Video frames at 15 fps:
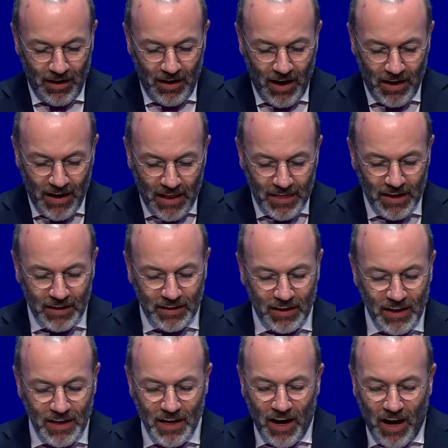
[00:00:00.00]
Another
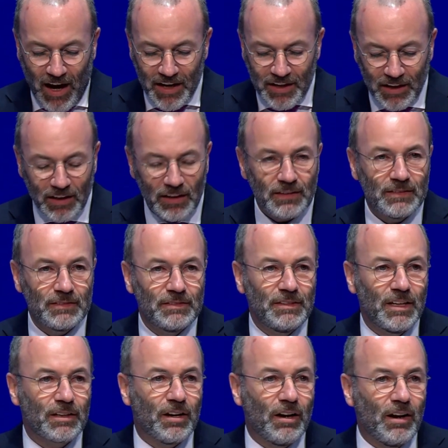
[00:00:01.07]
key idea,
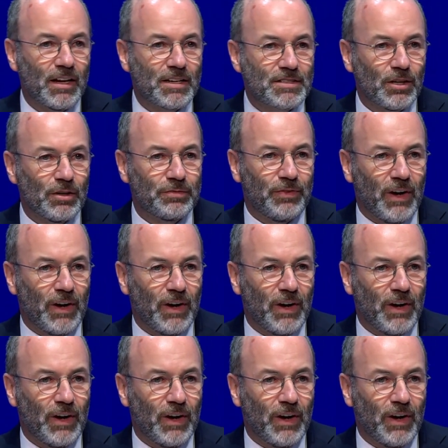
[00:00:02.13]
dear colleagues, of